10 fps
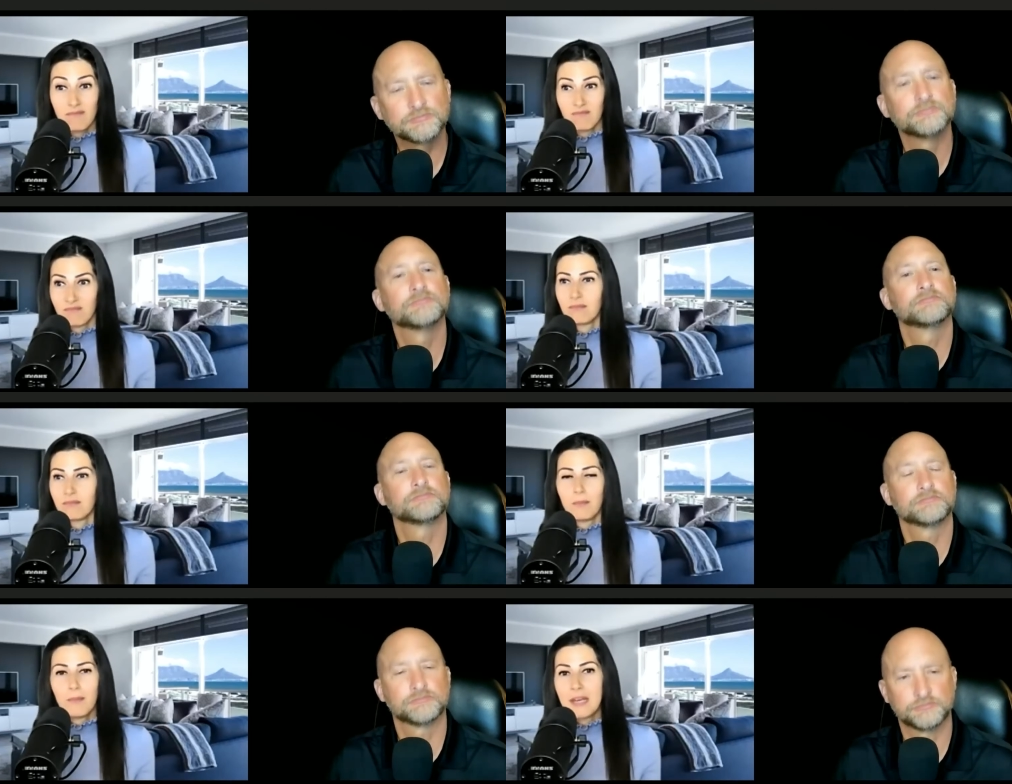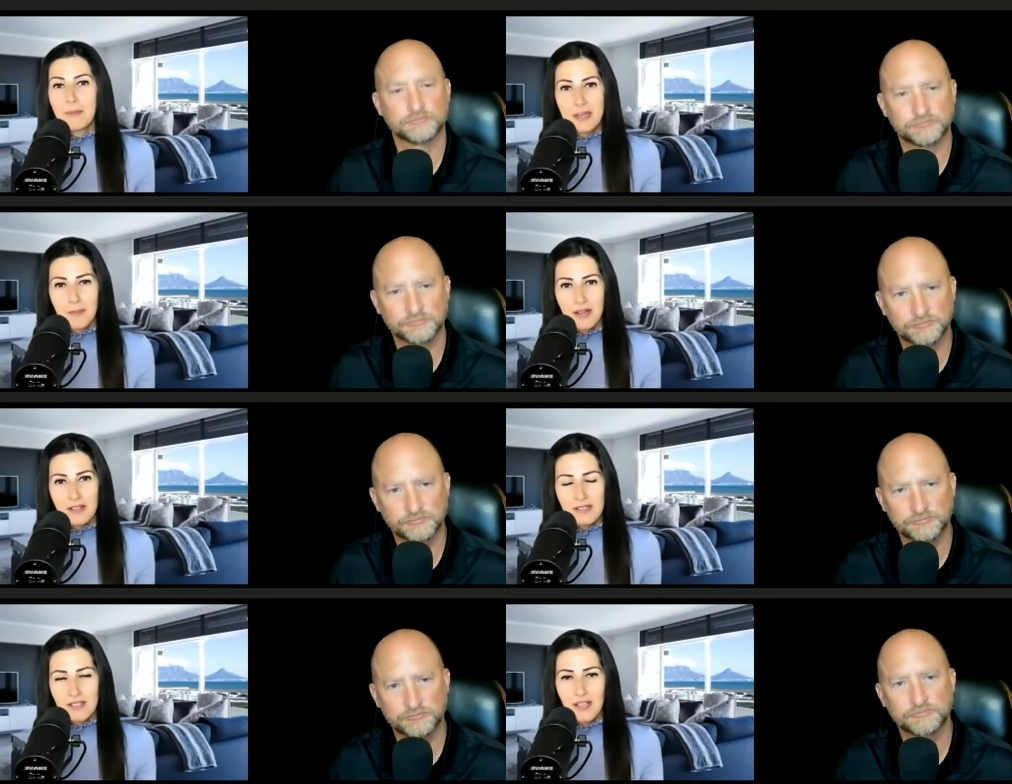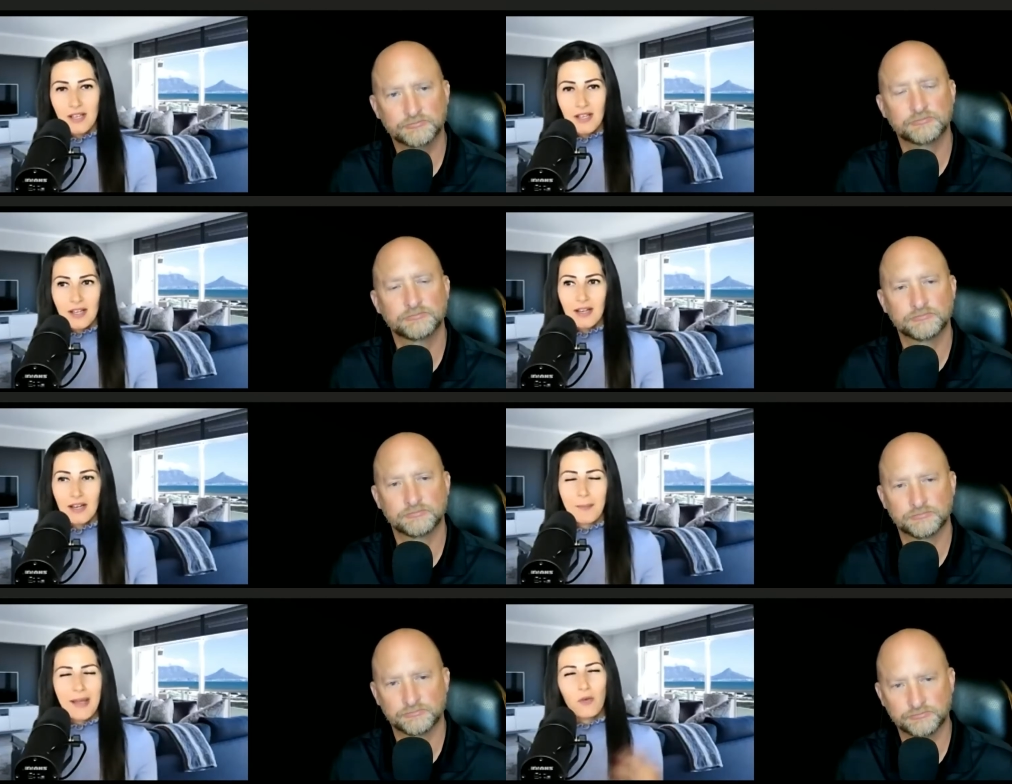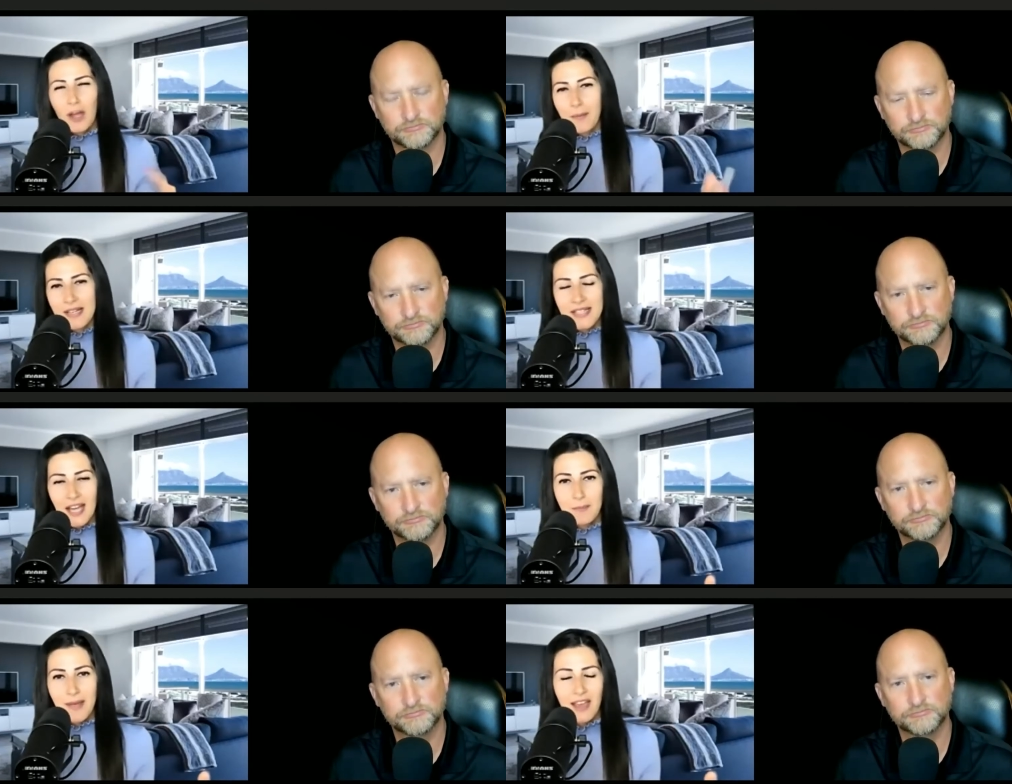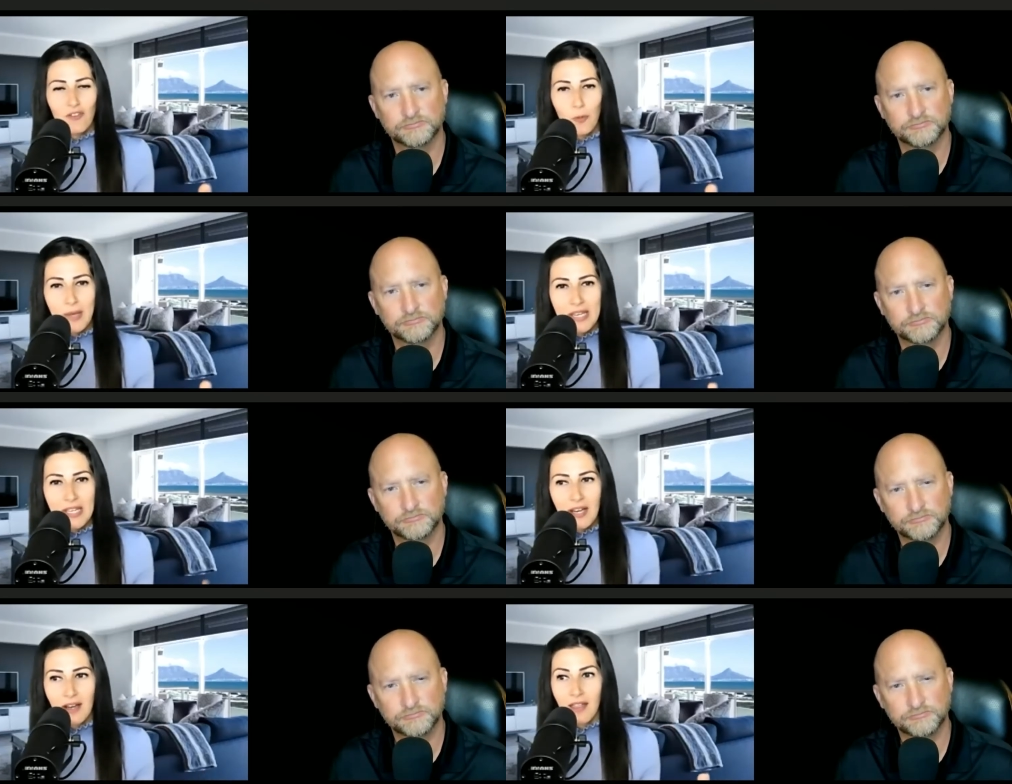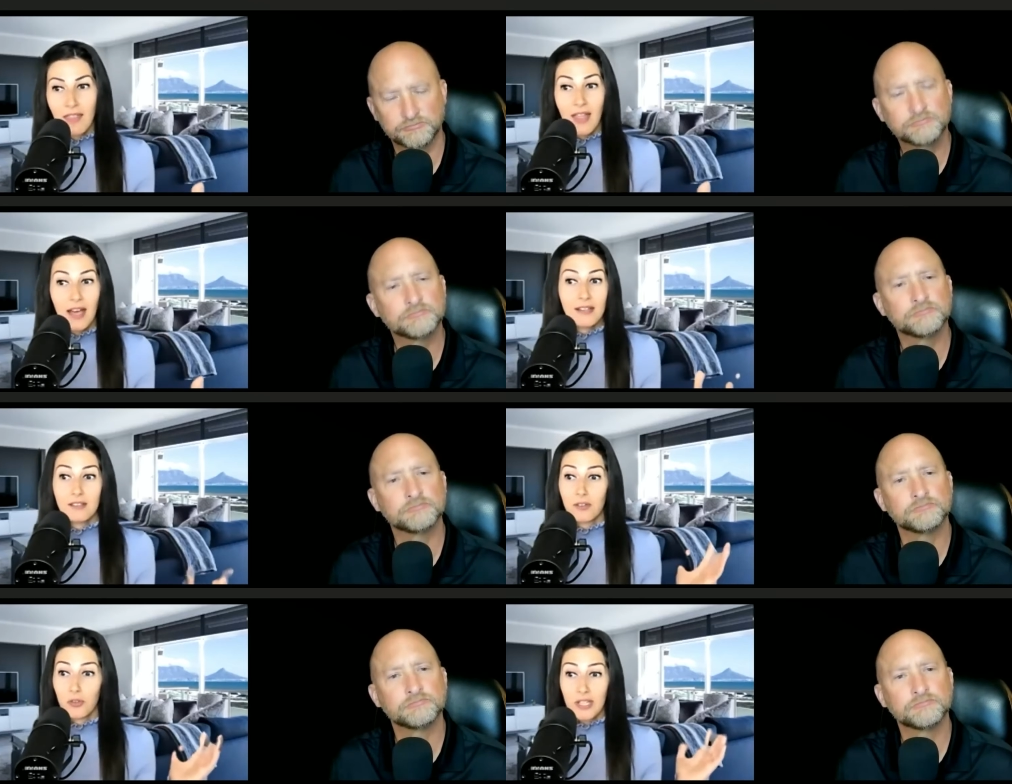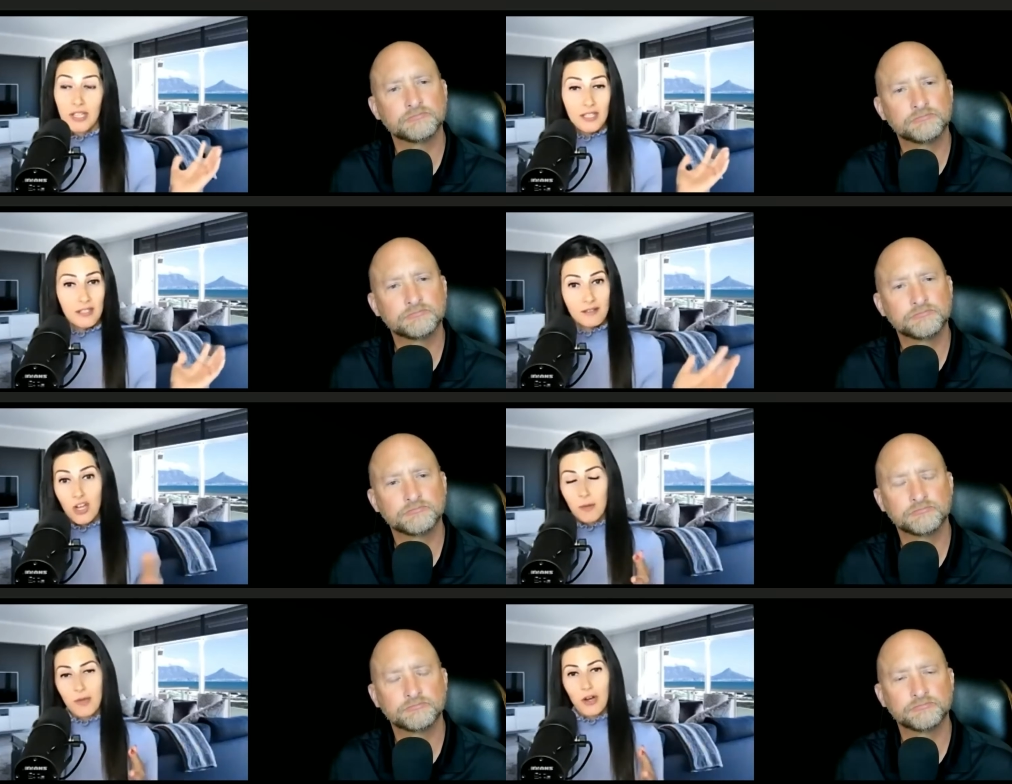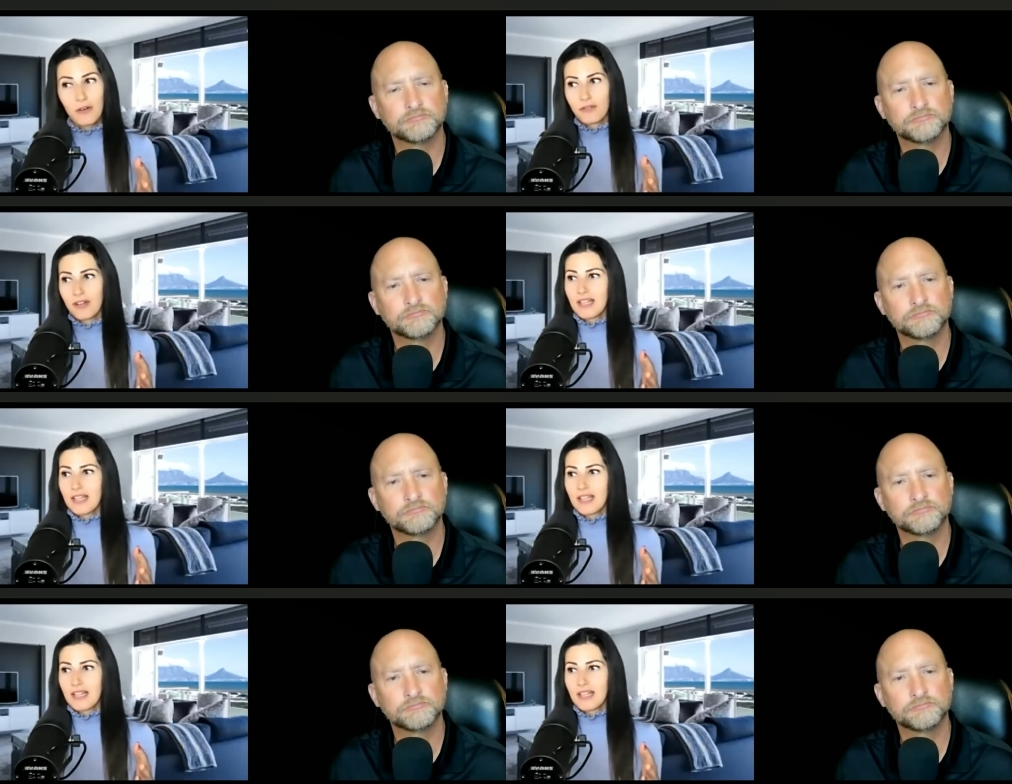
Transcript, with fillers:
Speaker 1: many many months. Uh, my grandma died back in Romania, and that mm. really knocked me off.